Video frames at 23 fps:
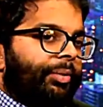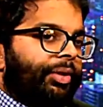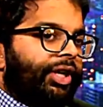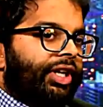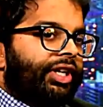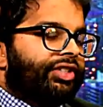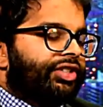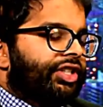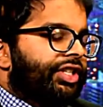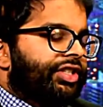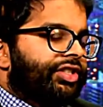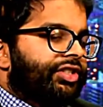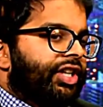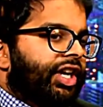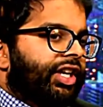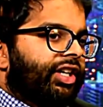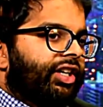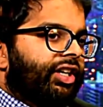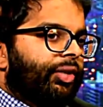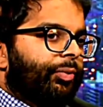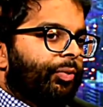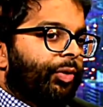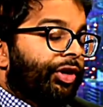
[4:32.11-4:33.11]
I mean, it's
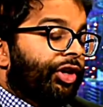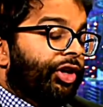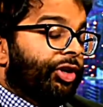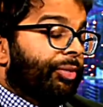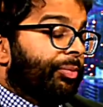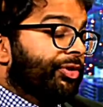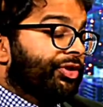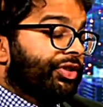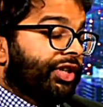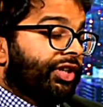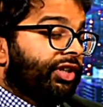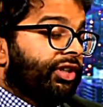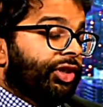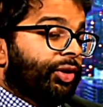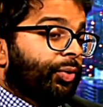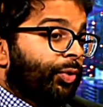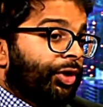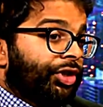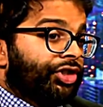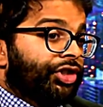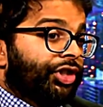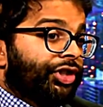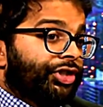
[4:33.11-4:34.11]
not 100% clear
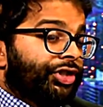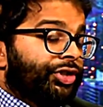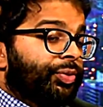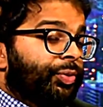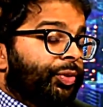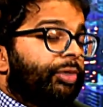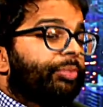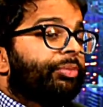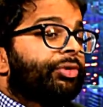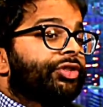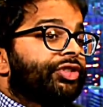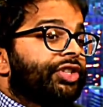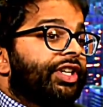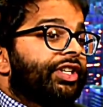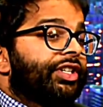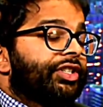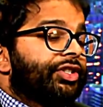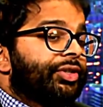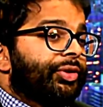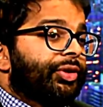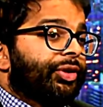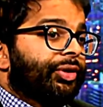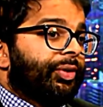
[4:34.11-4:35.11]
what charges were
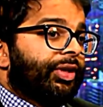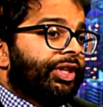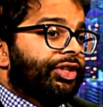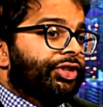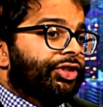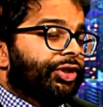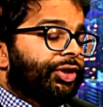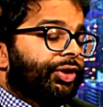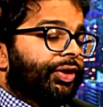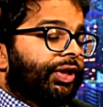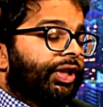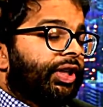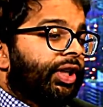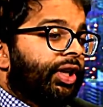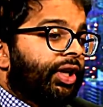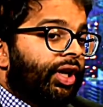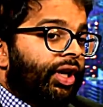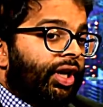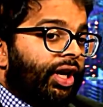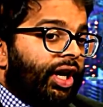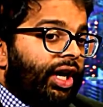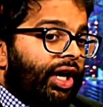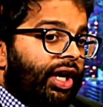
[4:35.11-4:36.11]
presented to the grand jury.
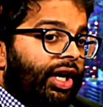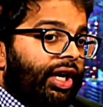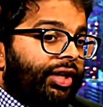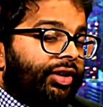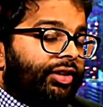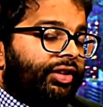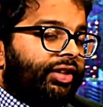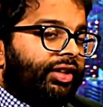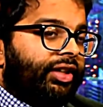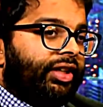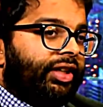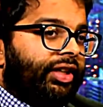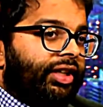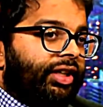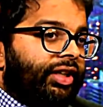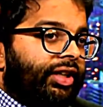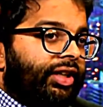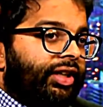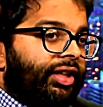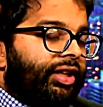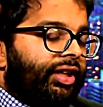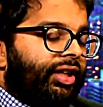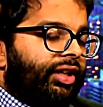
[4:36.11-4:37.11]

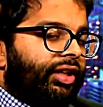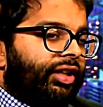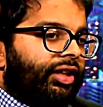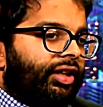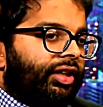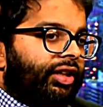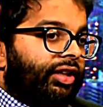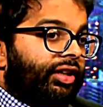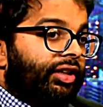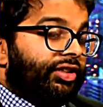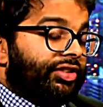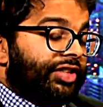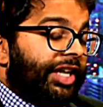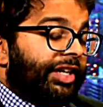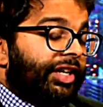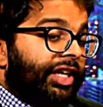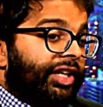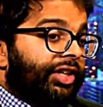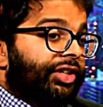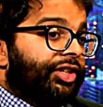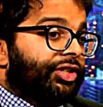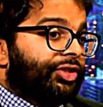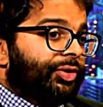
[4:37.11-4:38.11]
The Staten
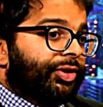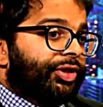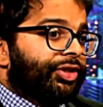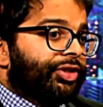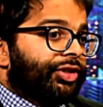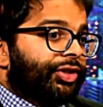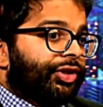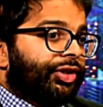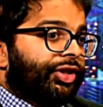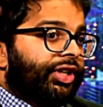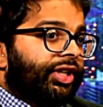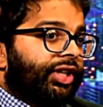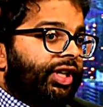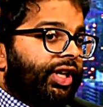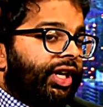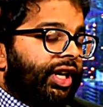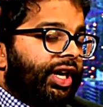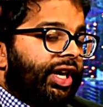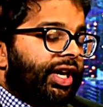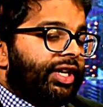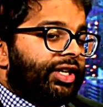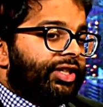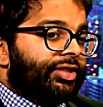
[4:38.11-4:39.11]
Island District Attorney
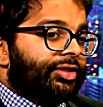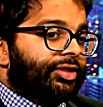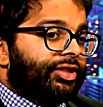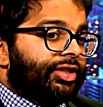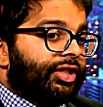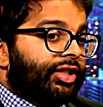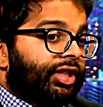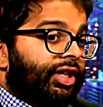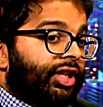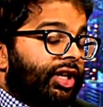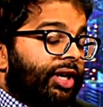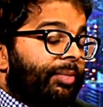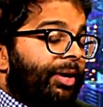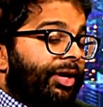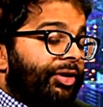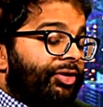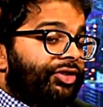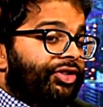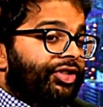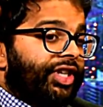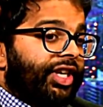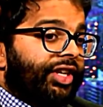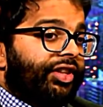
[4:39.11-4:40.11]
has come out
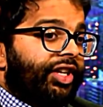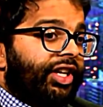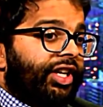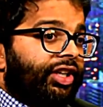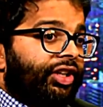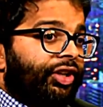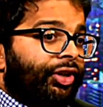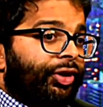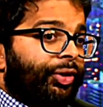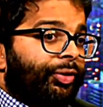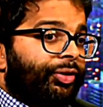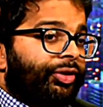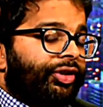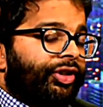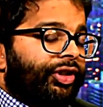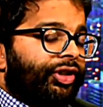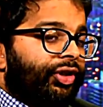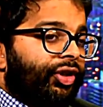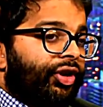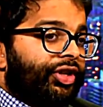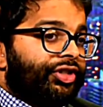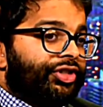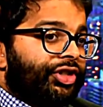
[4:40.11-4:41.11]
and said that,
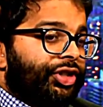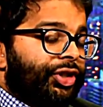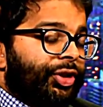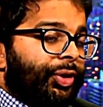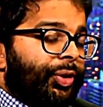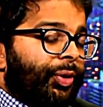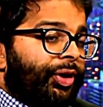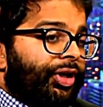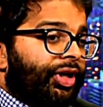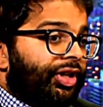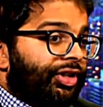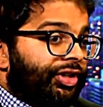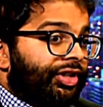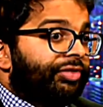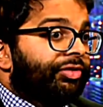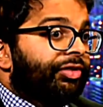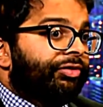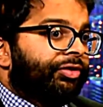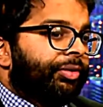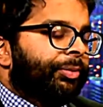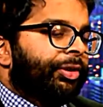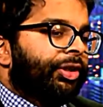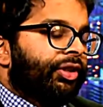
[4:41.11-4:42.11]
the laws in New York are
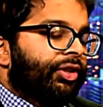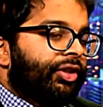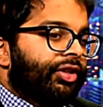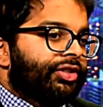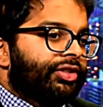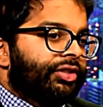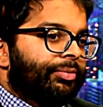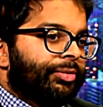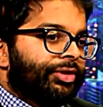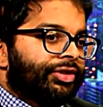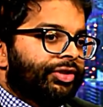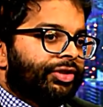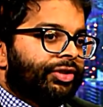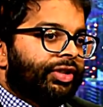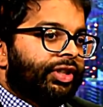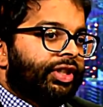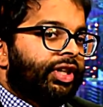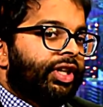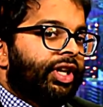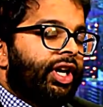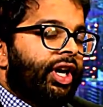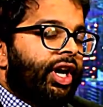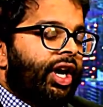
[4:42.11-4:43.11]
different from the laws in
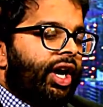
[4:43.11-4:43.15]
Missouri.